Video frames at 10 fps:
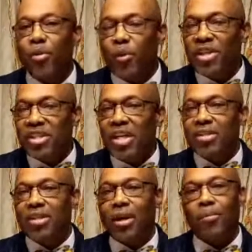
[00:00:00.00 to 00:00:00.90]
We
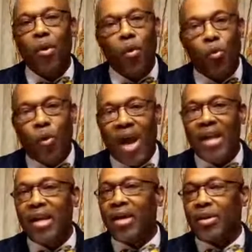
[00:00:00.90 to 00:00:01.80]
teach them,
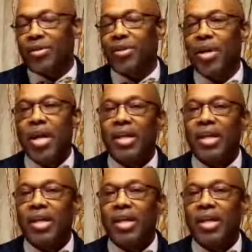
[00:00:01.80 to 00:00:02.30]
write letters,